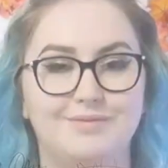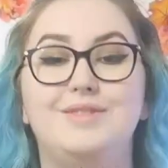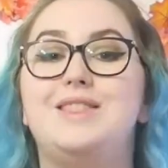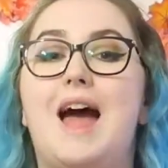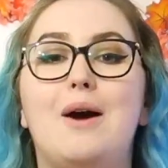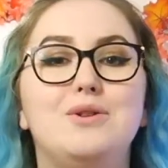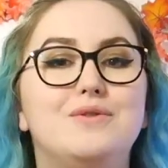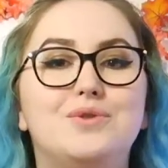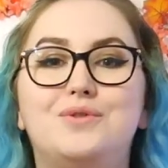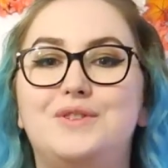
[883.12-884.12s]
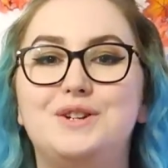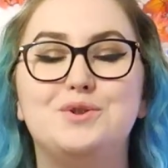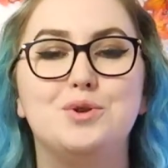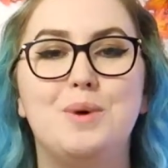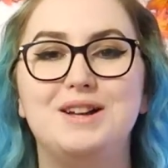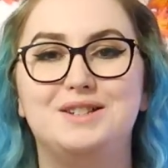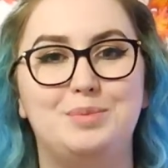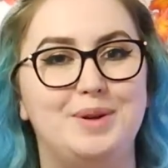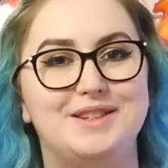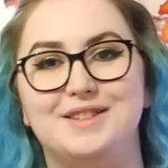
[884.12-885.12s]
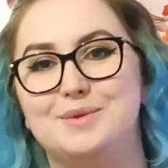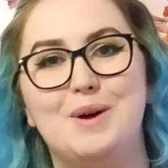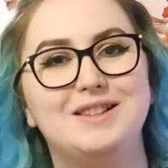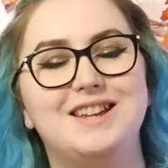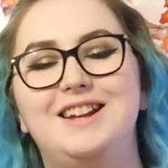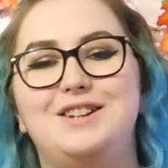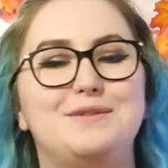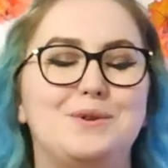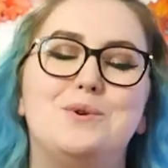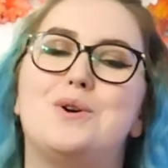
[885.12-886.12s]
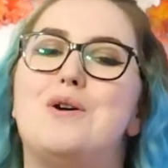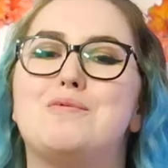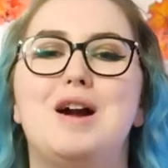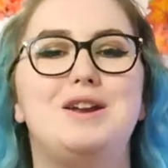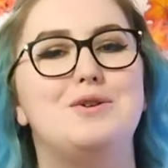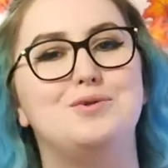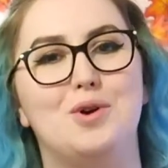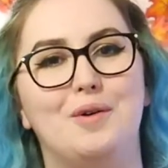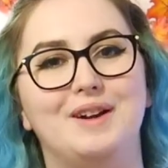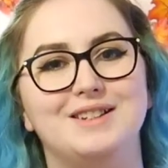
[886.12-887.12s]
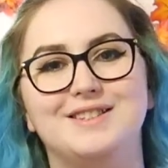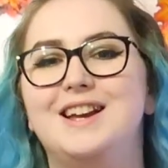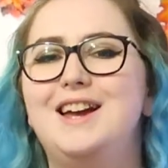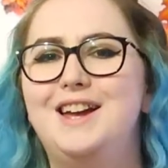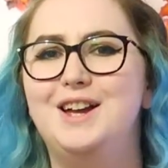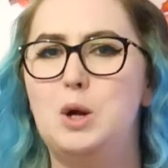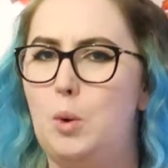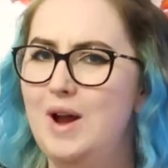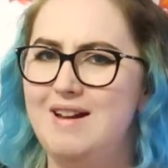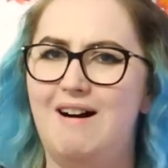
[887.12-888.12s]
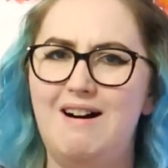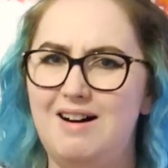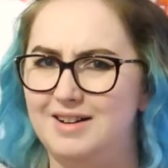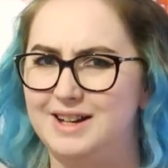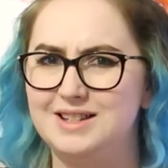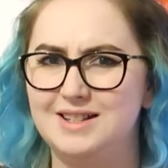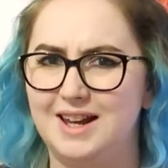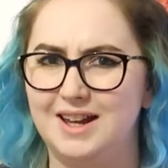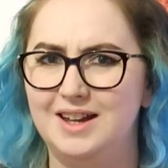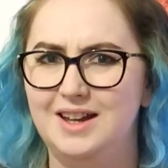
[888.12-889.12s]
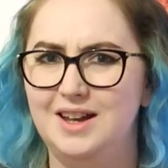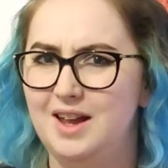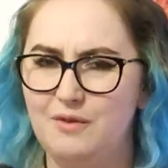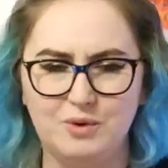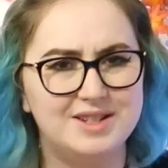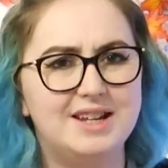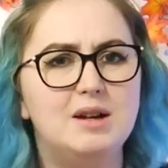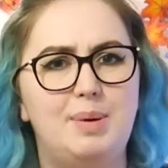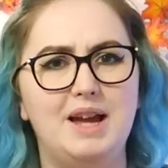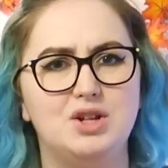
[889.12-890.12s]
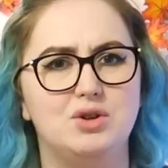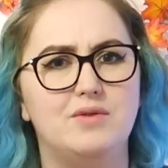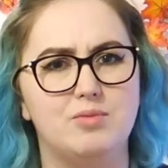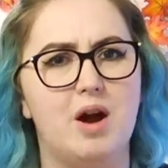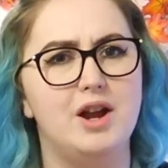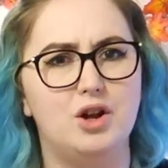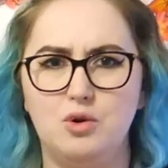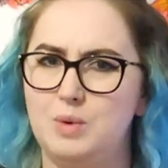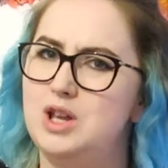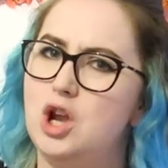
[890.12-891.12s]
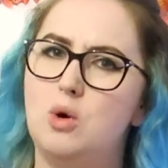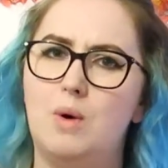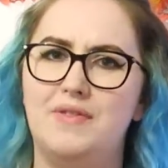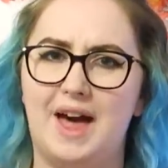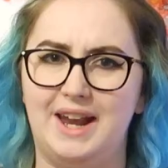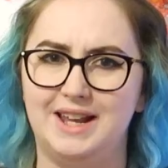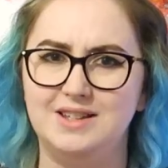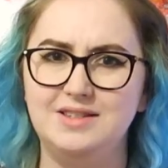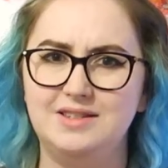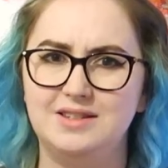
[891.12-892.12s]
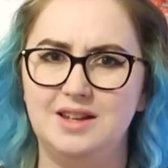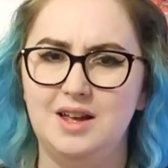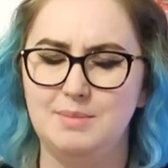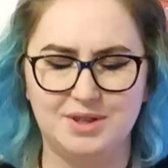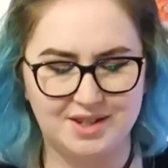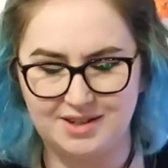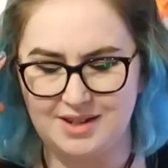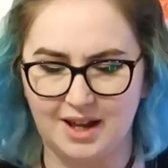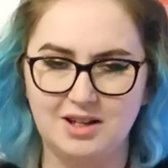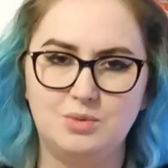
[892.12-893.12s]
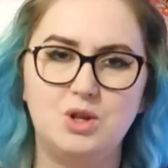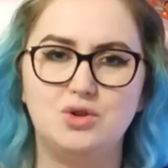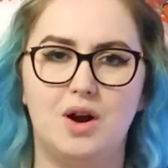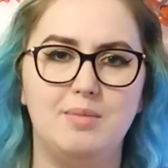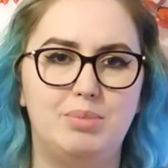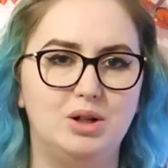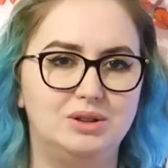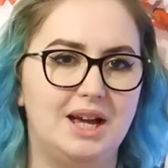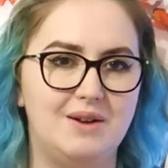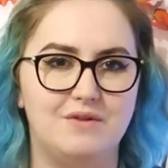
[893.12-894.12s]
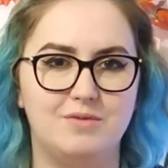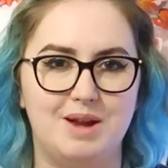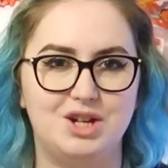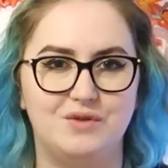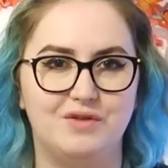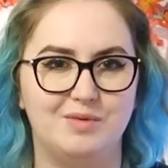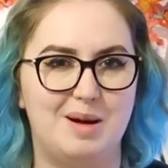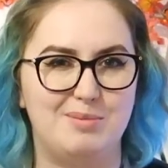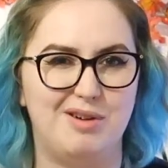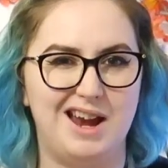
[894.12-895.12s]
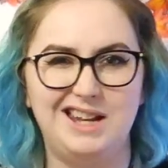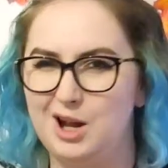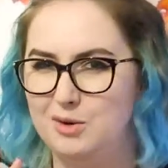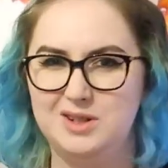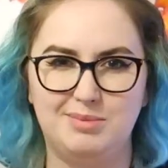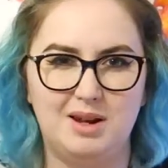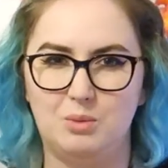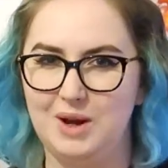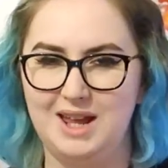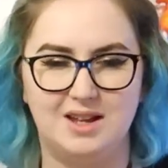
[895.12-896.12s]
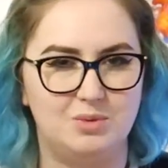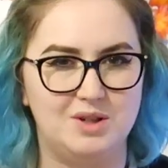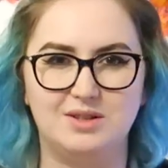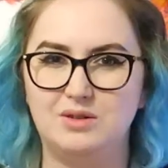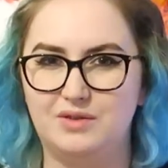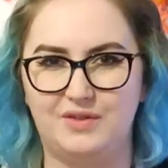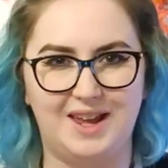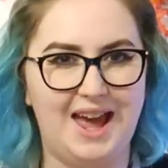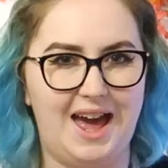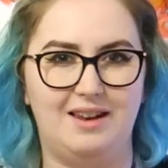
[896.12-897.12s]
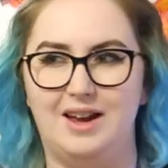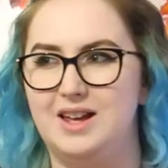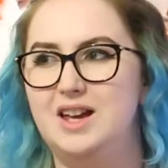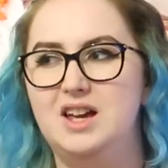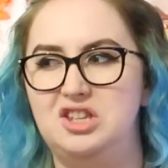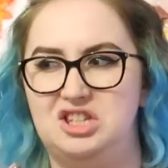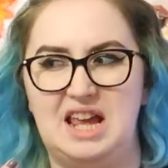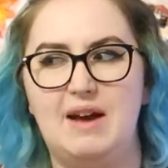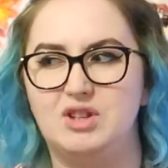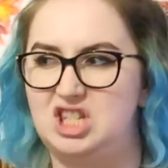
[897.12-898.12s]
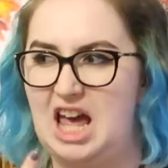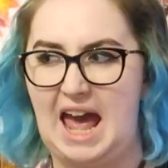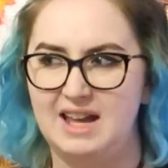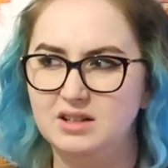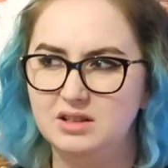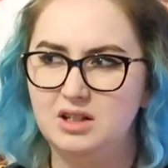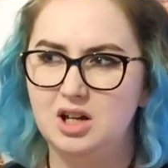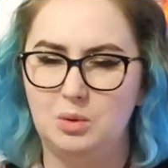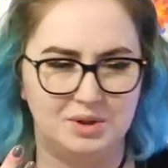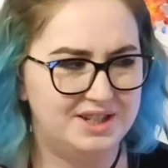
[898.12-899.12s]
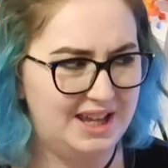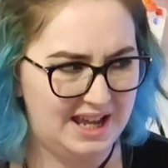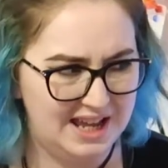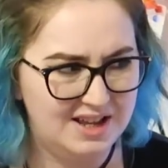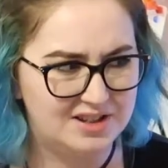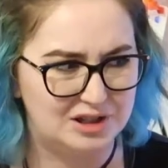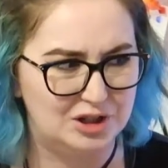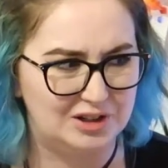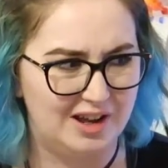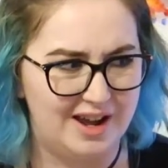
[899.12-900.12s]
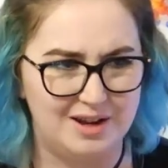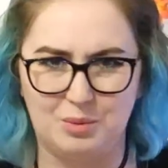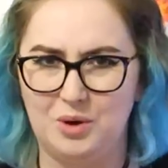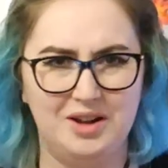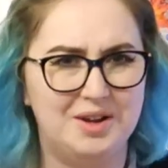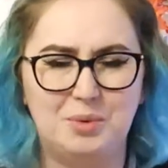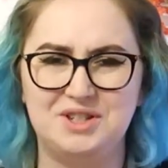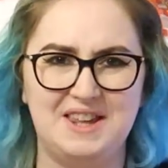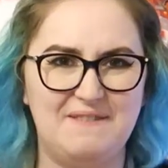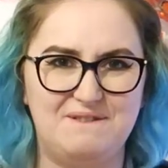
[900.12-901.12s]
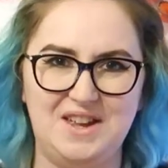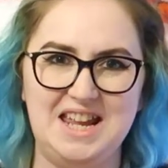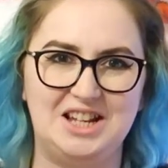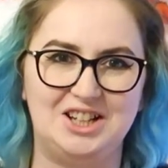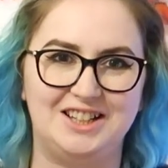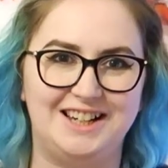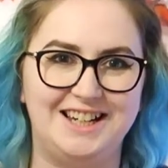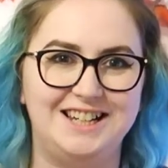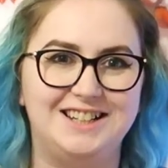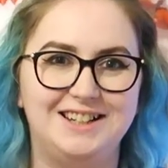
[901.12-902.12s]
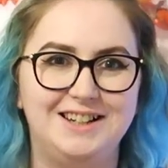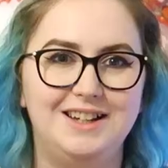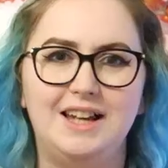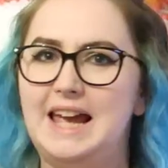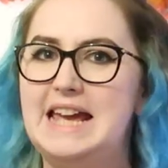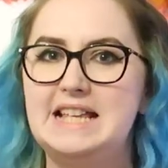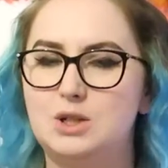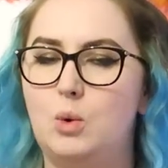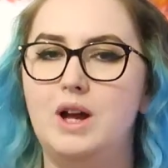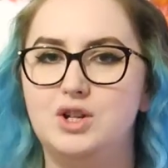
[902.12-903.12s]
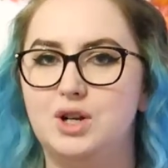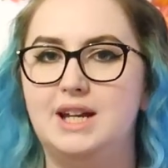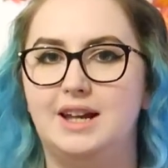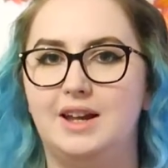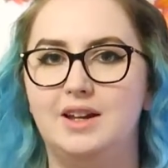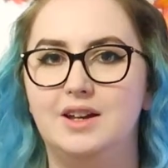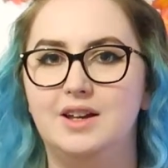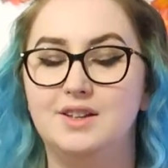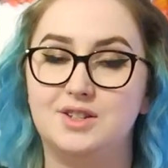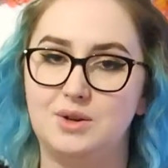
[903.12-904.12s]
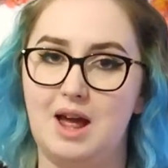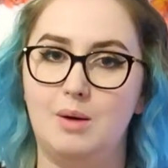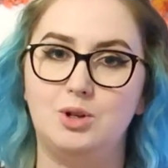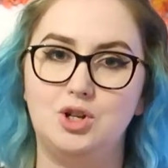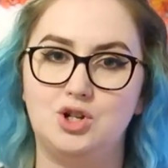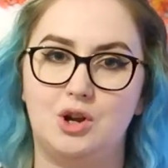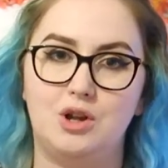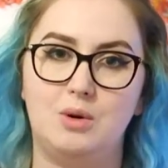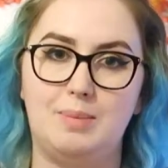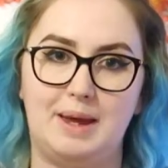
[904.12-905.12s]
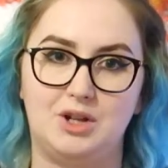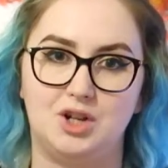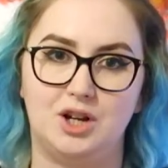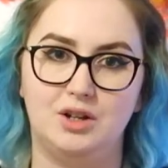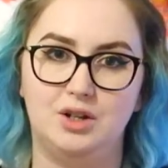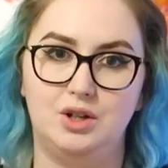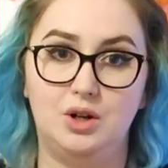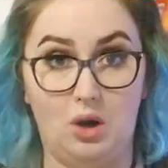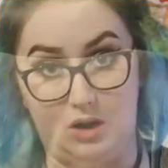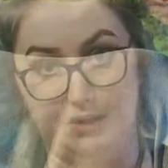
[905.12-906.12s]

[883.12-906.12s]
Now you've all finished your masterpieces. Well done. You've all got rhino drawings. Quite hard, isn't it? If we see a picture of a rhino, we know what that is. But the second we try and pull that information from our brain, it goes a bit weird. We sort of forget, like, do they have a tail? What do their ears look like? What do their feet look like? It is quite tricky. So now I'm going to show you a picture of